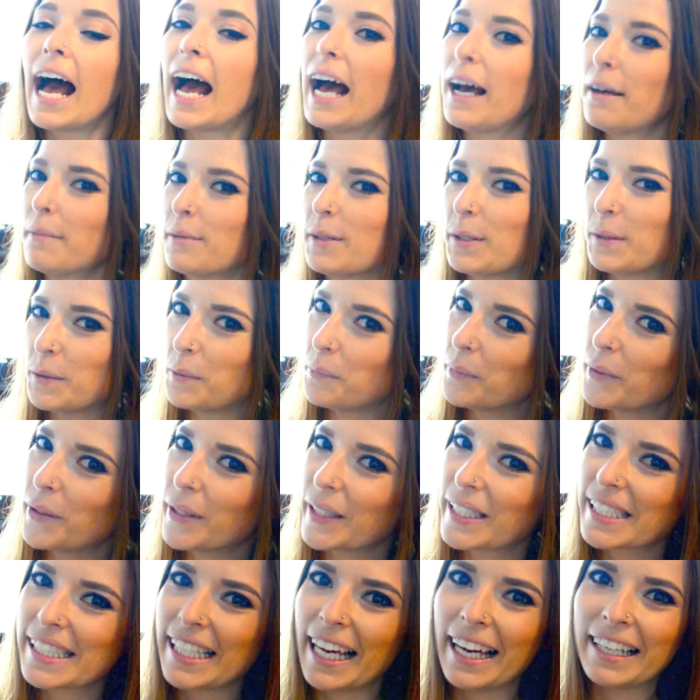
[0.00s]
I'm super
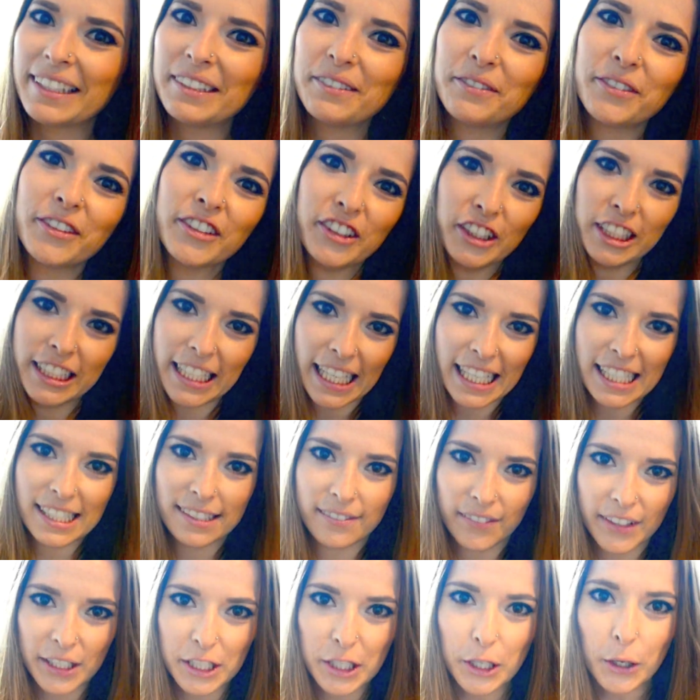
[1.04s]
excited for
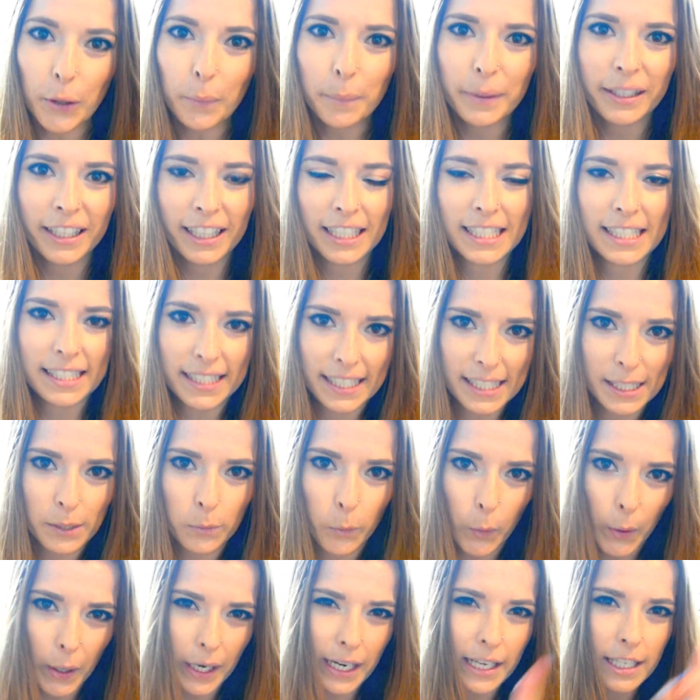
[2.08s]
today's video because this
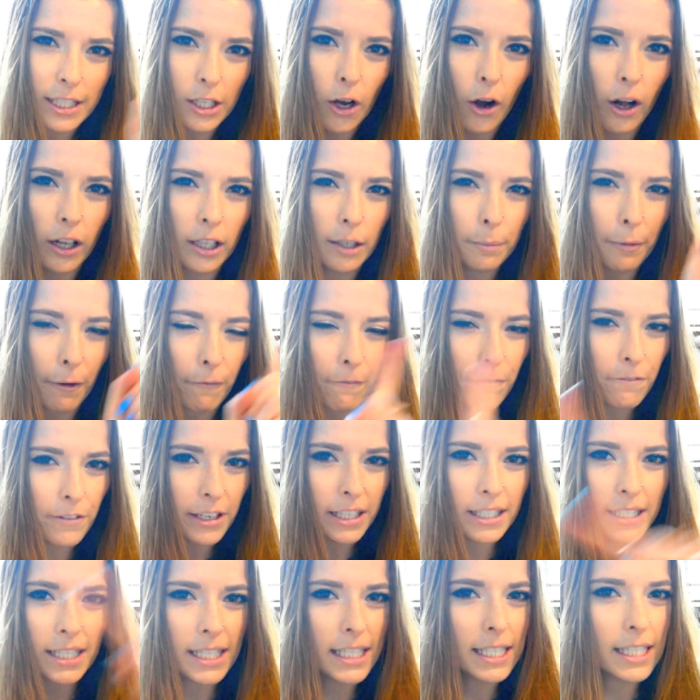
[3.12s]
one is all about
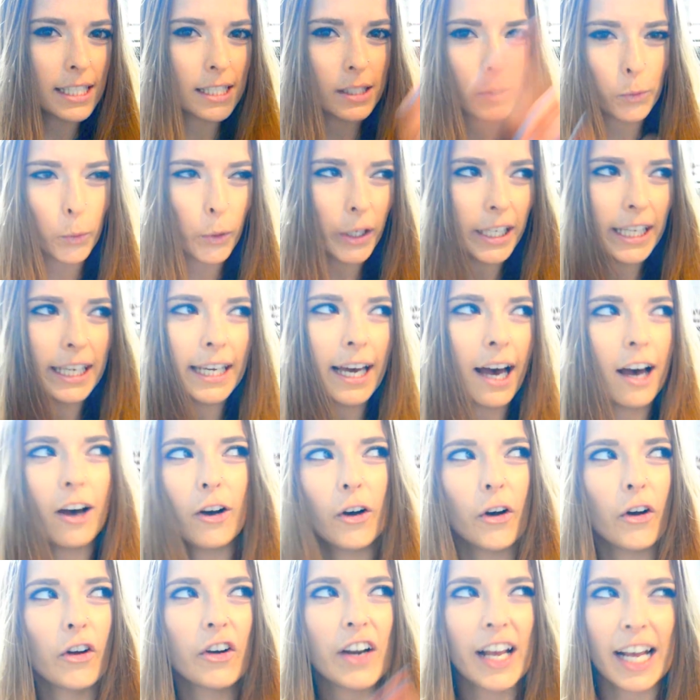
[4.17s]
fitness, working
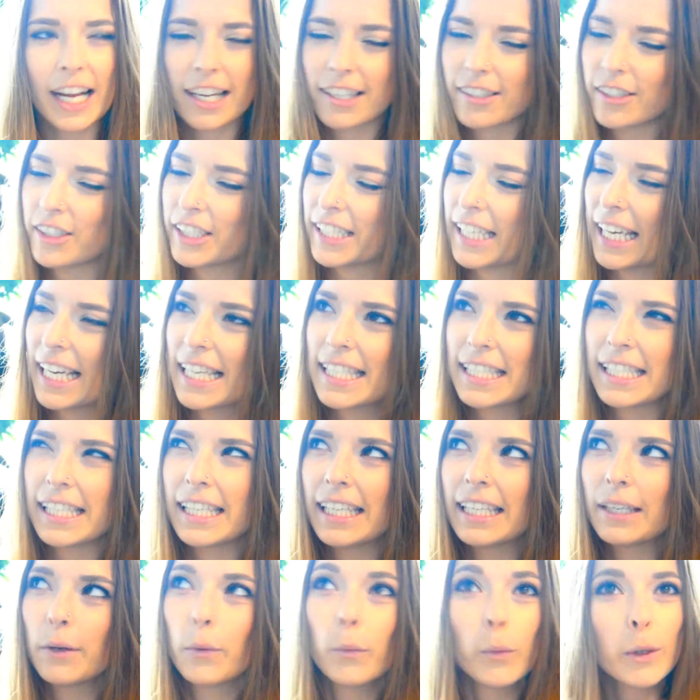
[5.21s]
out,
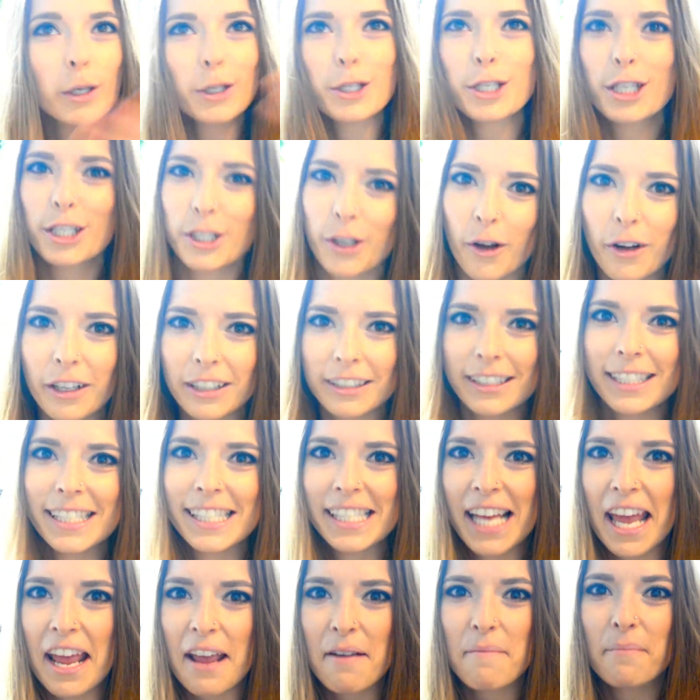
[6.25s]
exercising, which is all the
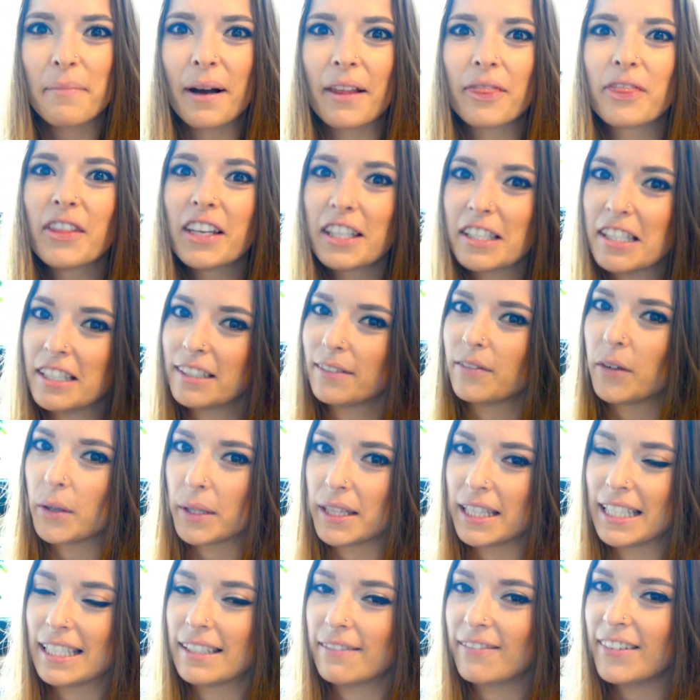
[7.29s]
same, but this is
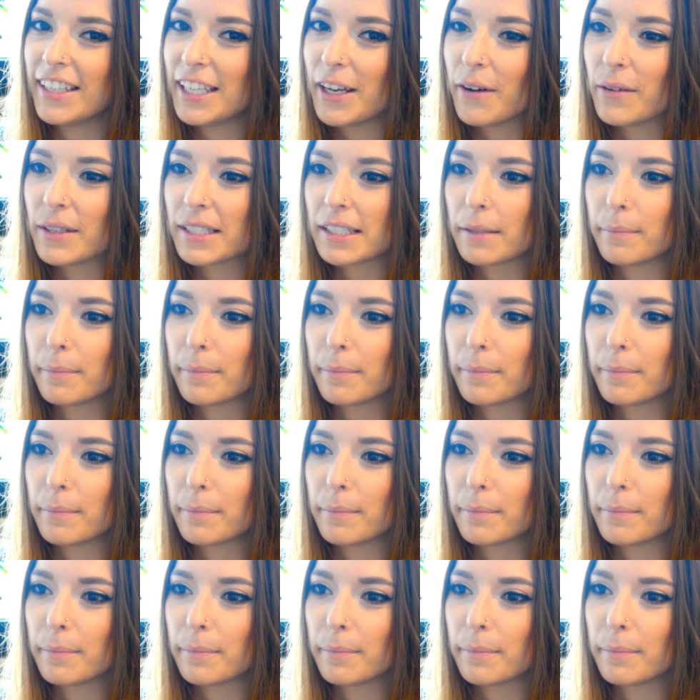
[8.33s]
what this video is